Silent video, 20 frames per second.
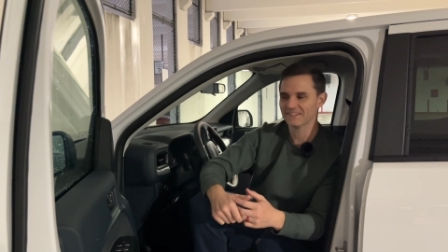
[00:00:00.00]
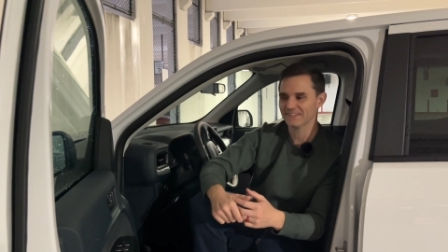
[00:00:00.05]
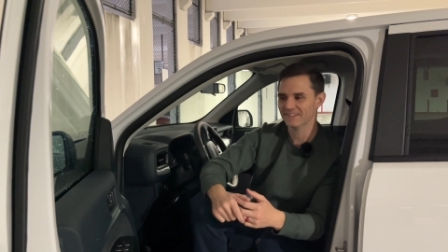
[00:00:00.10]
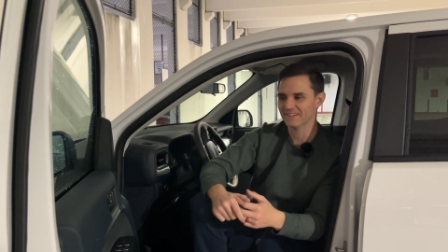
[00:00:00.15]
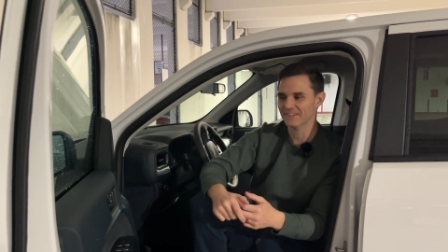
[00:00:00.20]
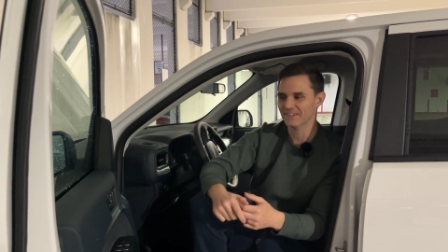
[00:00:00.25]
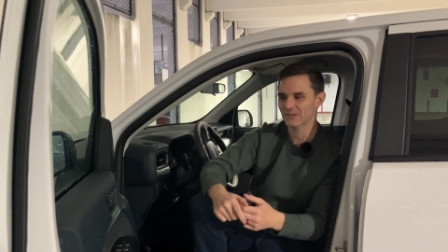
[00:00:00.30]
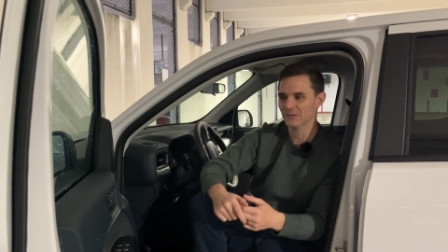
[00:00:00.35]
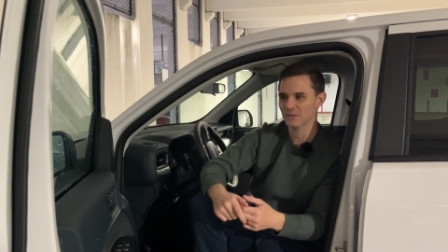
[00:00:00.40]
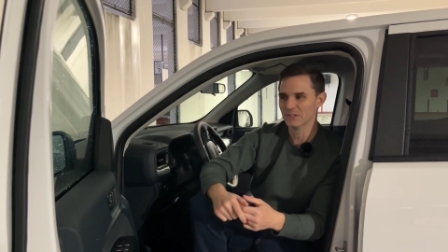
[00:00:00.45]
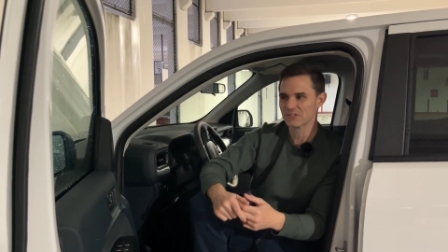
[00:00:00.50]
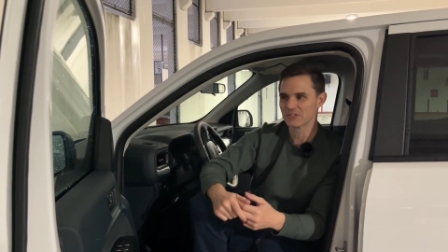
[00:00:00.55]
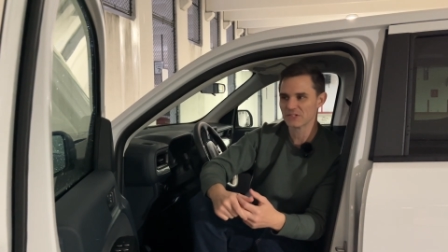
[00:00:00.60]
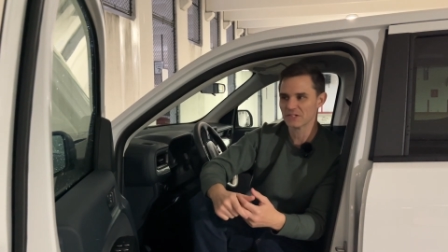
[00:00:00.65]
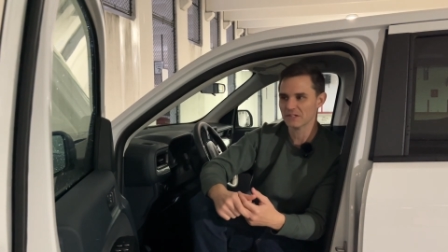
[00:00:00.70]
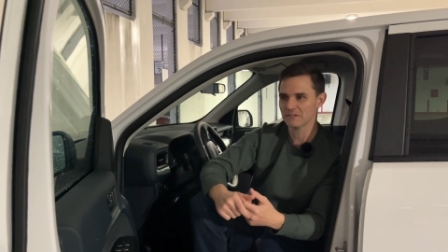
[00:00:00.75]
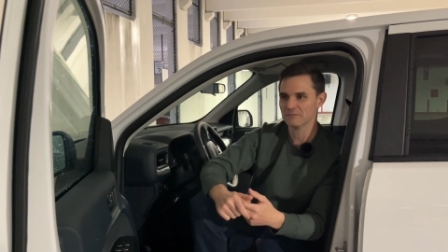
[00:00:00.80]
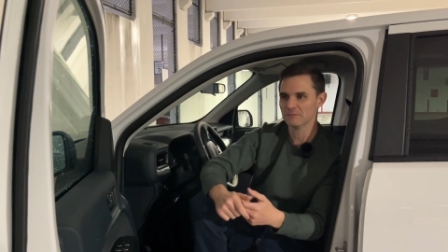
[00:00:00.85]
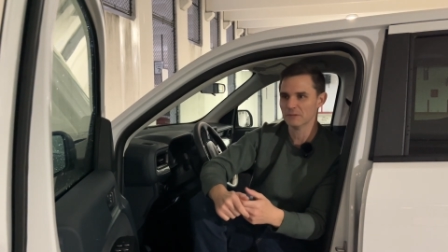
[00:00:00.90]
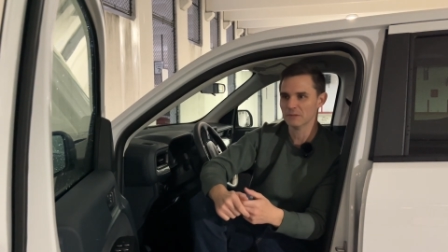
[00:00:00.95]
which
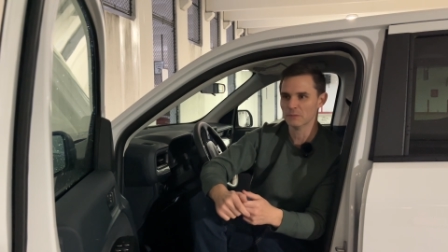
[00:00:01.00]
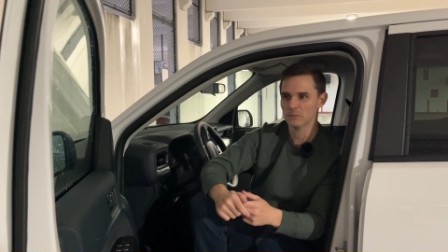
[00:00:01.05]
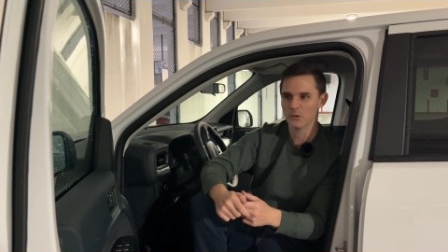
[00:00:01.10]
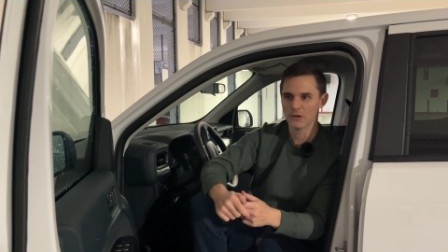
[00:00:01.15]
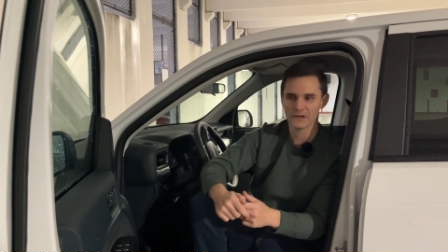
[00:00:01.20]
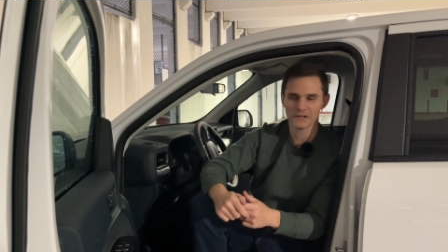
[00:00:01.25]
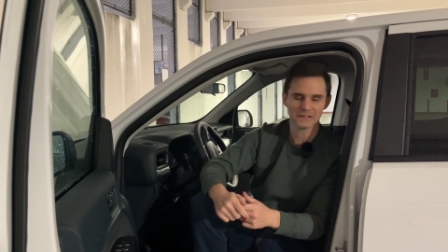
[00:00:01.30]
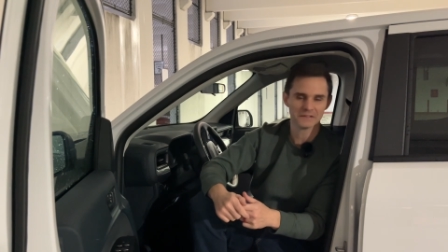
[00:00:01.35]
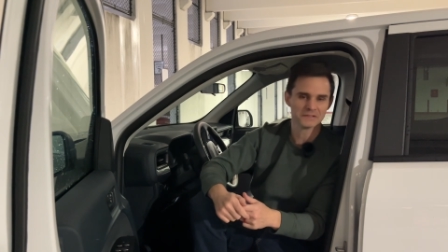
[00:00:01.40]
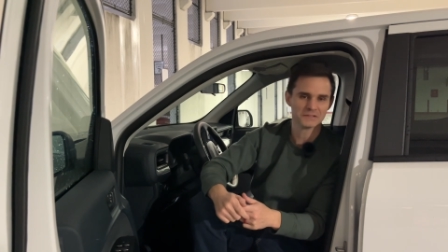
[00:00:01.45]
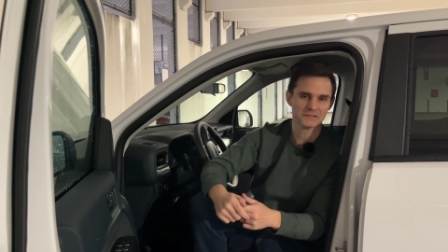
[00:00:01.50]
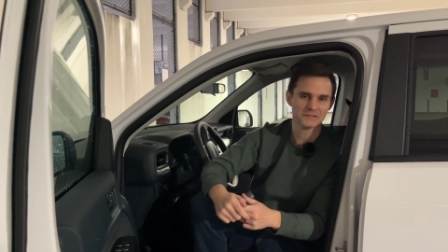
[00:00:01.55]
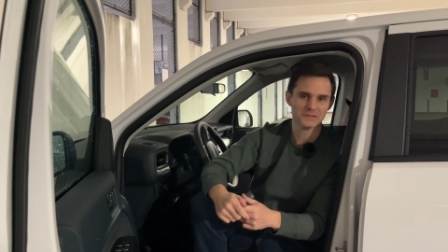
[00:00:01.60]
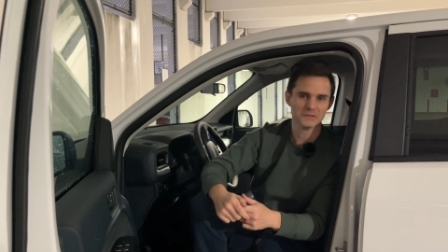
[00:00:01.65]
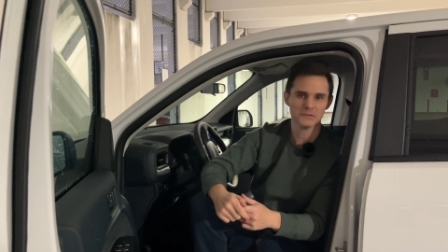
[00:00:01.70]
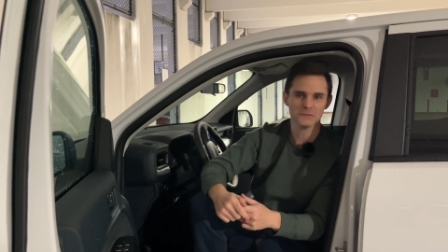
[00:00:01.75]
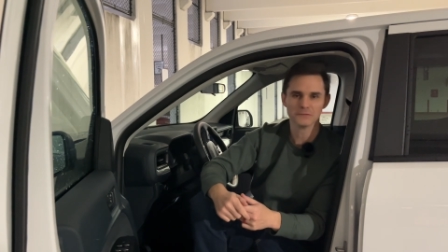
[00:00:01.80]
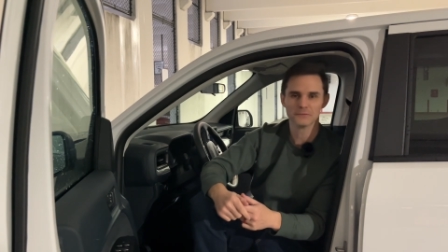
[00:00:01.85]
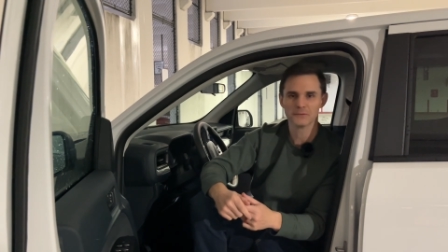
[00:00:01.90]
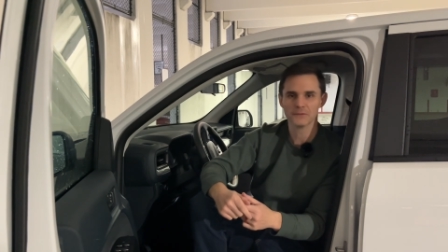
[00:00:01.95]
I've been wanting to
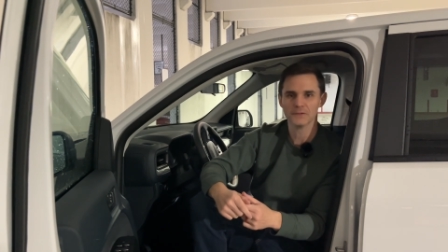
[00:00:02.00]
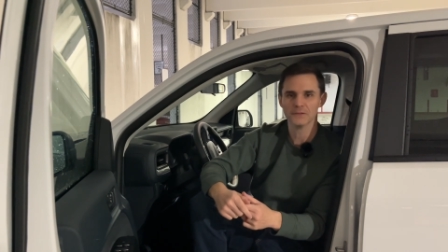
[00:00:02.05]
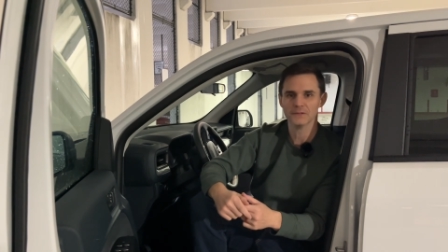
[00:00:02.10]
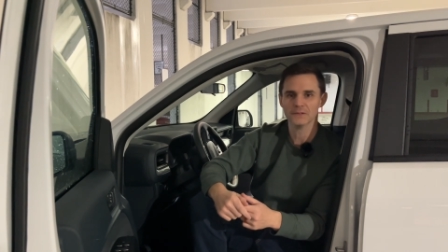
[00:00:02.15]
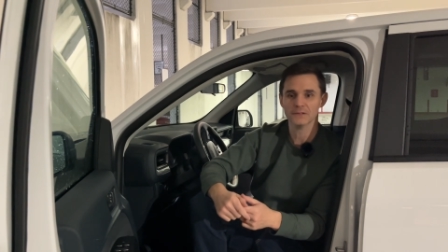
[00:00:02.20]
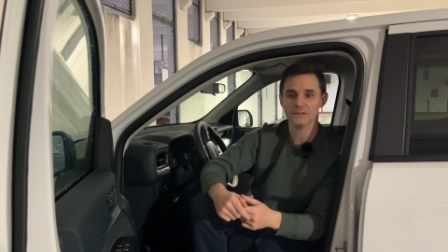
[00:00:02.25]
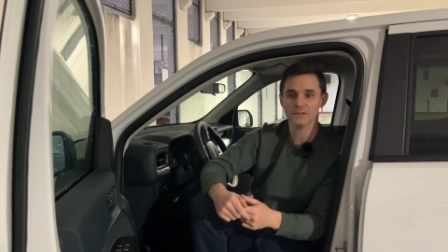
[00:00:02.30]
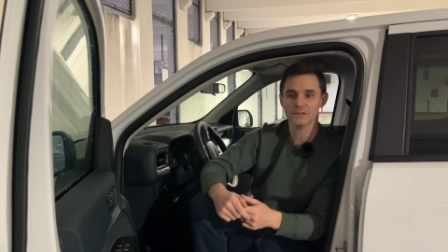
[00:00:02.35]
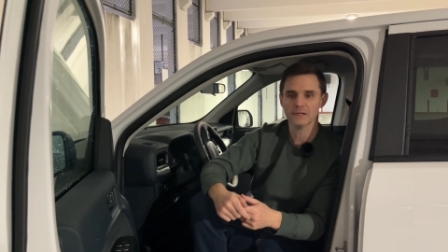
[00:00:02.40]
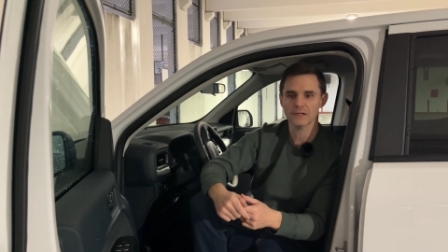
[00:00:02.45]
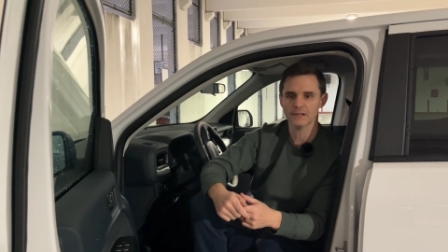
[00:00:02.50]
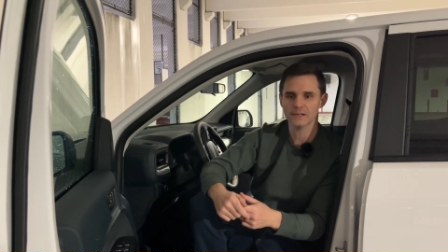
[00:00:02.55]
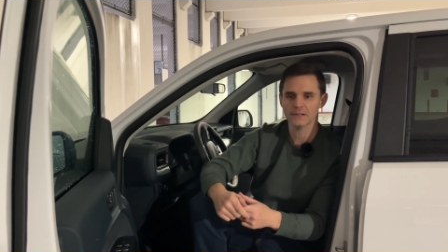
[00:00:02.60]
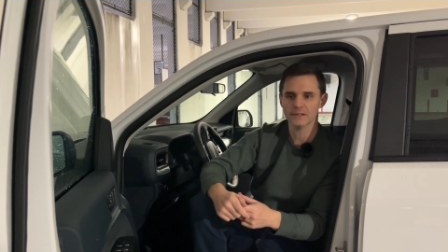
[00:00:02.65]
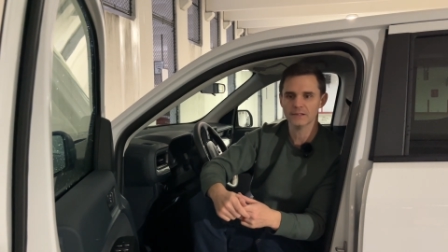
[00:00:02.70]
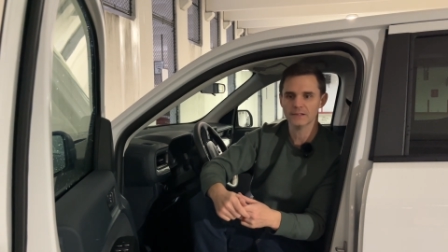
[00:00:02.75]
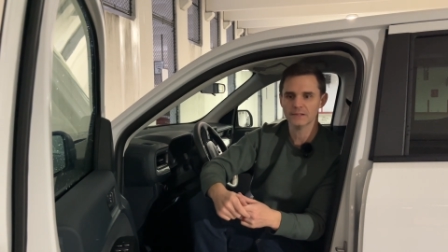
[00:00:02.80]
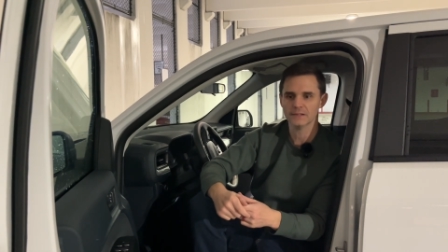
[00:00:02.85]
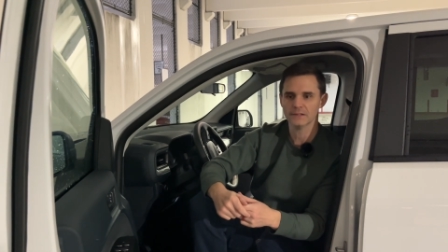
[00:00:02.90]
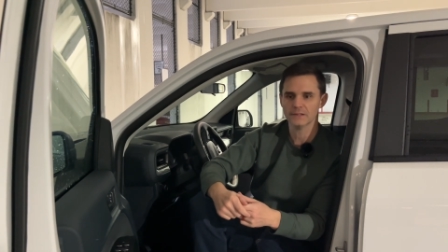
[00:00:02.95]
do
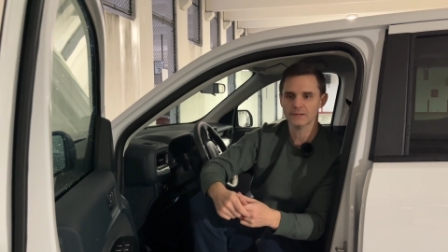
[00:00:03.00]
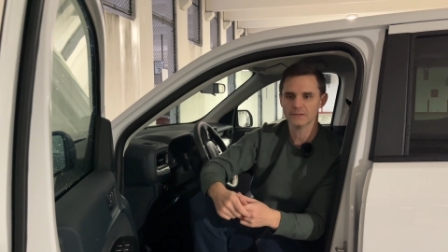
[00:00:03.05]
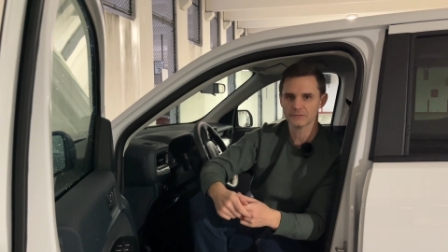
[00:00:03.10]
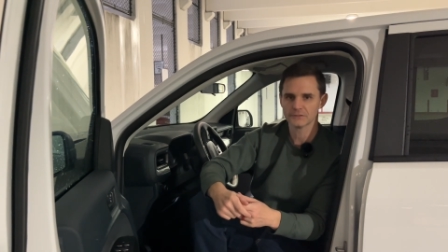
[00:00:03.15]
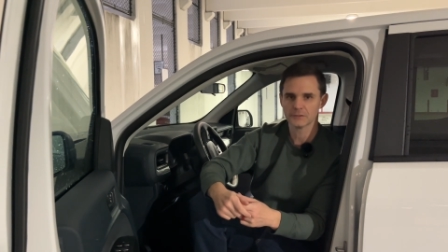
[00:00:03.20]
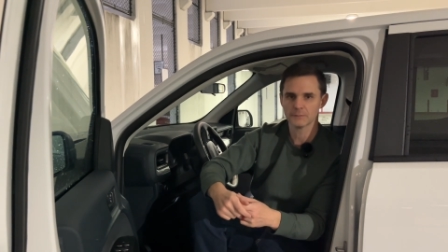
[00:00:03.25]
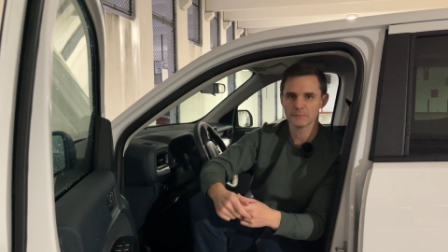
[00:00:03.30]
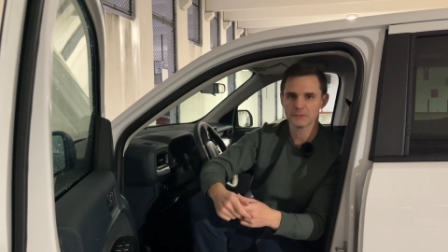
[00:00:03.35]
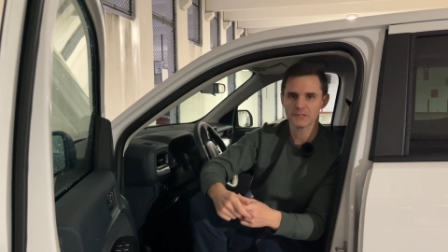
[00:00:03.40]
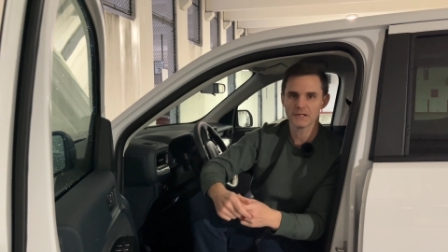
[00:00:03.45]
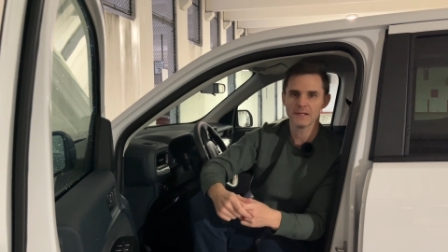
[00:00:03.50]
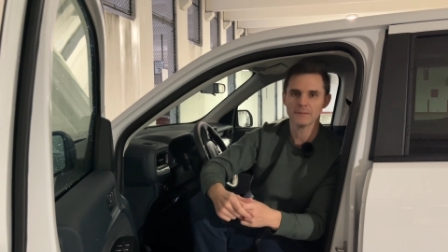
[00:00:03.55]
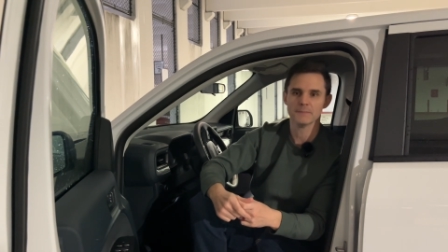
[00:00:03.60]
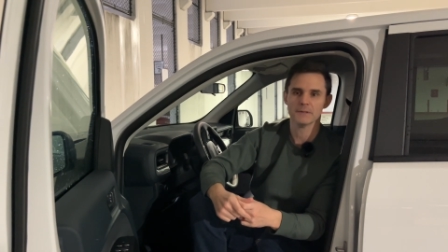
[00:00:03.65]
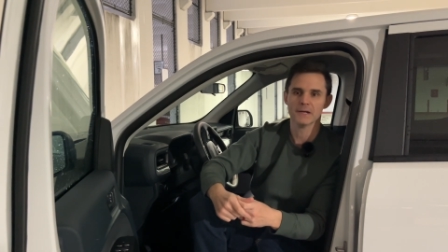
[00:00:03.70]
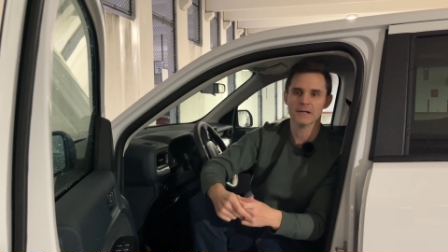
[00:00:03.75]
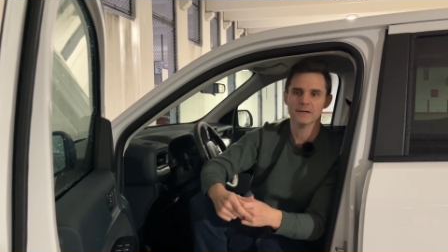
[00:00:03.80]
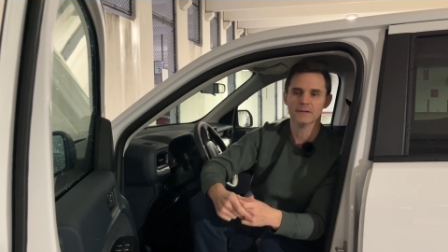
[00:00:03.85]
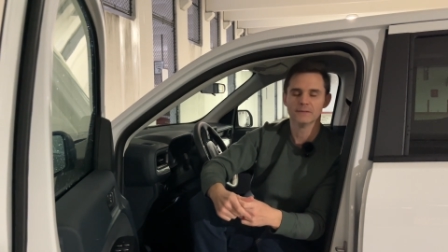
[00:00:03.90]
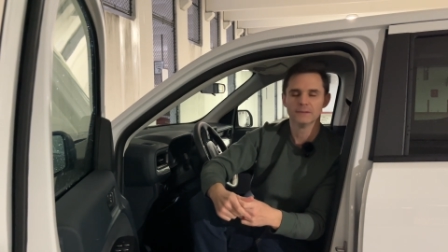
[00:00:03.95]
for some time
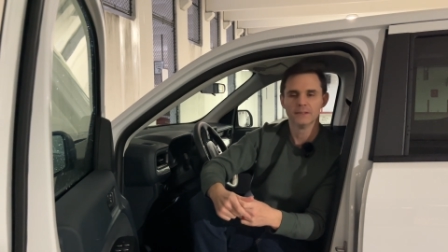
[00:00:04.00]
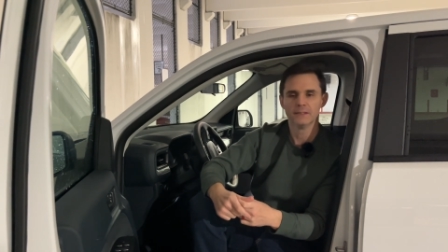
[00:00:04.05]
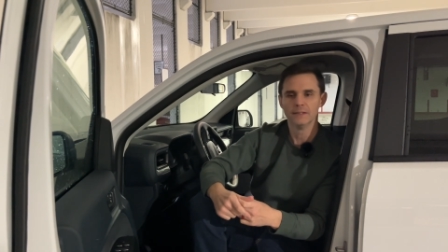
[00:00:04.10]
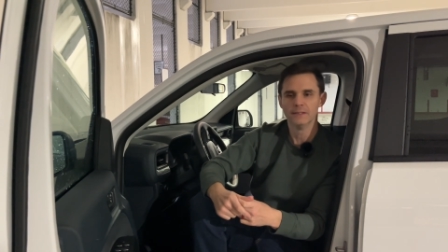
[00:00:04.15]
now,